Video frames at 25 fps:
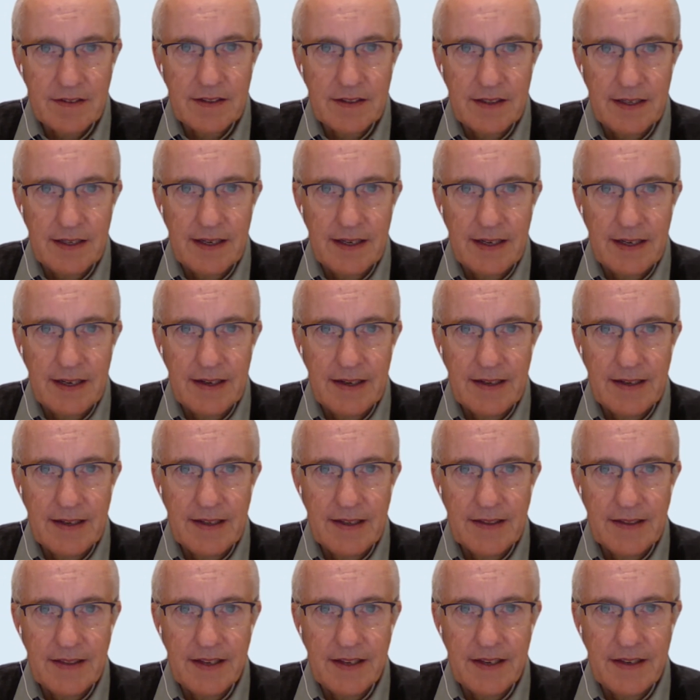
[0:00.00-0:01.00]

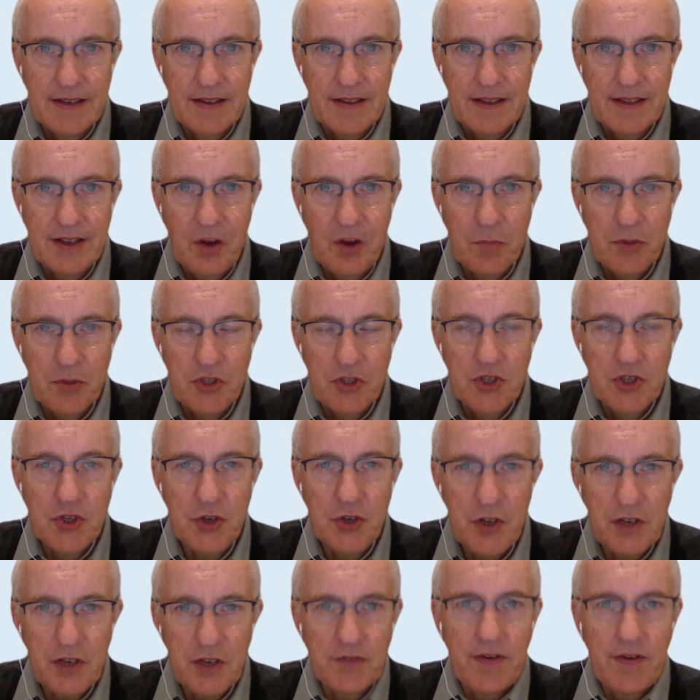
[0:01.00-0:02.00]
the opportunity